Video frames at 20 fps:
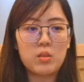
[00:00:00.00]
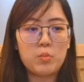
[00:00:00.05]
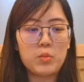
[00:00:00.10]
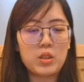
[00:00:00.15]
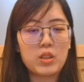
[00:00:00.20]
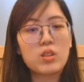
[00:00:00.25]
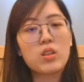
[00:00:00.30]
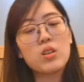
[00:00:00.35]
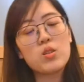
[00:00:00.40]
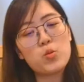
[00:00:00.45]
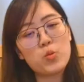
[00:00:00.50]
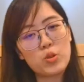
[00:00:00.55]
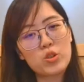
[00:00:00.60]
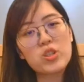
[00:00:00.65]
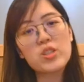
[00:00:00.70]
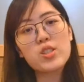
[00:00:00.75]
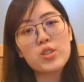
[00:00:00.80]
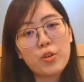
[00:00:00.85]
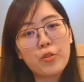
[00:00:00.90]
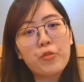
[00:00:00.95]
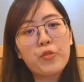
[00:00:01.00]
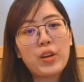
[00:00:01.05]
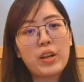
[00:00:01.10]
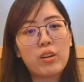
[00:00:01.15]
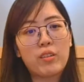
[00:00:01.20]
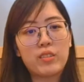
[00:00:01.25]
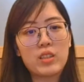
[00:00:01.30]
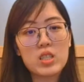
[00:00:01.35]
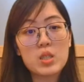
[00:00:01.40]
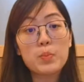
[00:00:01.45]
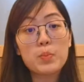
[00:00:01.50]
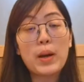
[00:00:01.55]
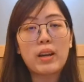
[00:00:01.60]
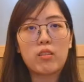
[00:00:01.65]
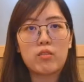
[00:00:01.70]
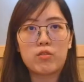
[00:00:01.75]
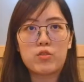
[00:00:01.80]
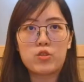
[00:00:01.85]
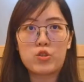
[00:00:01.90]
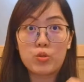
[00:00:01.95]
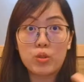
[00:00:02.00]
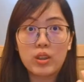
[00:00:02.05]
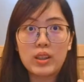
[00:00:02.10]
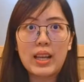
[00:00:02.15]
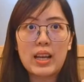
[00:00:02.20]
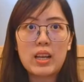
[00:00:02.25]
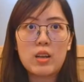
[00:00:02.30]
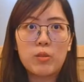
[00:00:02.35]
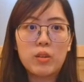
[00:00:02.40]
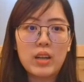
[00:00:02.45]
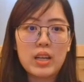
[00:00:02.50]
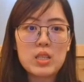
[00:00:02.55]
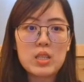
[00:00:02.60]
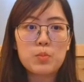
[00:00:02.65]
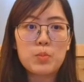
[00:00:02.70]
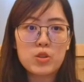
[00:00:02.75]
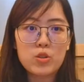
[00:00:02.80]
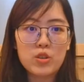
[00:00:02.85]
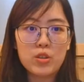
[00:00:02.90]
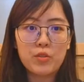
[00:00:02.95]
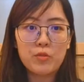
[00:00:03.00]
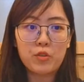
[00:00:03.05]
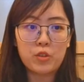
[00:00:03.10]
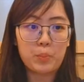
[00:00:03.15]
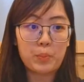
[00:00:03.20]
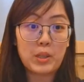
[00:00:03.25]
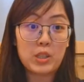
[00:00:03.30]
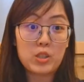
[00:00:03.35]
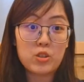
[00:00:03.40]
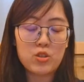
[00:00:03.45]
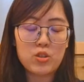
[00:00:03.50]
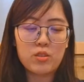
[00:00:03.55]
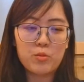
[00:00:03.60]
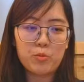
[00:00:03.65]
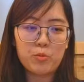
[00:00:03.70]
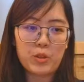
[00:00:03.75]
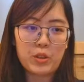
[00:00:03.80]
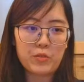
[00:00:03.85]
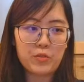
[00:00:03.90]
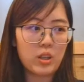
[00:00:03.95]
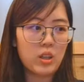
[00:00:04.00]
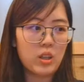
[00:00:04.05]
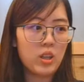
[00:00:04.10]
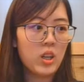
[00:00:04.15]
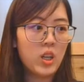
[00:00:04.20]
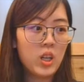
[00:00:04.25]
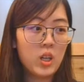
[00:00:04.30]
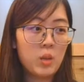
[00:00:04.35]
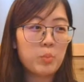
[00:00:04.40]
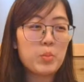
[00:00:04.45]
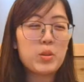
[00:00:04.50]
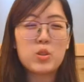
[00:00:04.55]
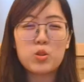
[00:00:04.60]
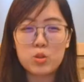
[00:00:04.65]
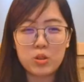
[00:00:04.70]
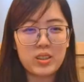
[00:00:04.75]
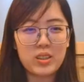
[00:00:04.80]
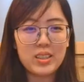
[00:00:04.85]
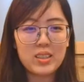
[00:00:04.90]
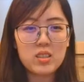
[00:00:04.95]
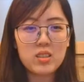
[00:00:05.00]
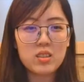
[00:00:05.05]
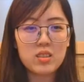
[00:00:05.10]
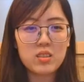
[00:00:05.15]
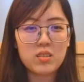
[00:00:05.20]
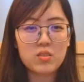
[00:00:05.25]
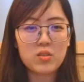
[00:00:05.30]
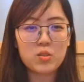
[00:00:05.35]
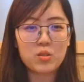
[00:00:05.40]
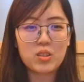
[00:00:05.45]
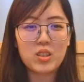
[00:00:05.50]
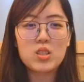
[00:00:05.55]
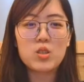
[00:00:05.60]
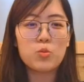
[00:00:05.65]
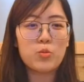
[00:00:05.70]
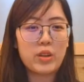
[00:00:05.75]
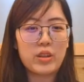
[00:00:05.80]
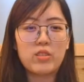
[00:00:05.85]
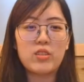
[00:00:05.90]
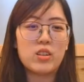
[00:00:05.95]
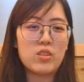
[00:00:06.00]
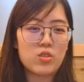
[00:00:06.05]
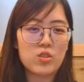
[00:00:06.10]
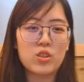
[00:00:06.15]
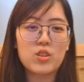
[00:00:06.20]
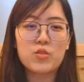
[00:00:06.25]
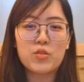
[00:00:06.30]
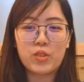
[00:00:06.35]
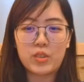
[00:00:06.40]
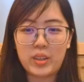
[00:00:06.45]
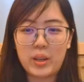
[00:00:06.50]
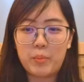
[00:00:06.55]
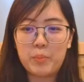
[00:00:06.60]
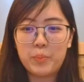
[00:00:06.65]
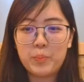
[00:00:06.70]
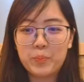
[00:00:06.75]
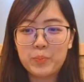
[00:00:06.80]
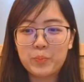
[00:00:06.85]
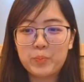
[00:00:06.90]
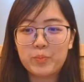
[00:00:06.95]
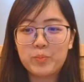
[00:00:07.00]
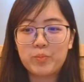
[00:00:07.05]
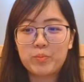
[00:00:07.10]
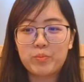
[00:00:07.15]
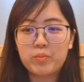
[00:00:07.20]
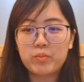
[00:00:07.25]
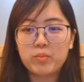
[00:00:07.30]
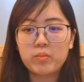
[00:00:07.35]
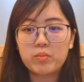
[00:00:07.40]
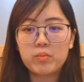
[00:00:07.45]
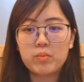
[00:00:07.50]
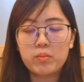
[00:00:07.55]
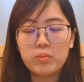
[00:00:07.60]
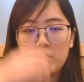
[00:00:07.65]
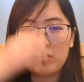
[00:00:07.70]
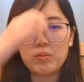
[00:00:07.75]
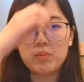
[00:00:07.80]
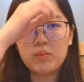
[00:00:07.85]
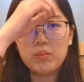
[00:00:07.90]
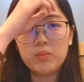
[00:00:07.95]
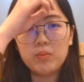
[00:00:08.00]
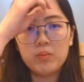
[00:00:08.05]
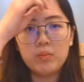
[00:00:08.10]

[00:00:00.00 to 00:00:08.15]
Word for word: because we're just afraid of the spike of sugar level, especially for the patient with uh, PCOS. So this is very dangerous for them. Mm, okay.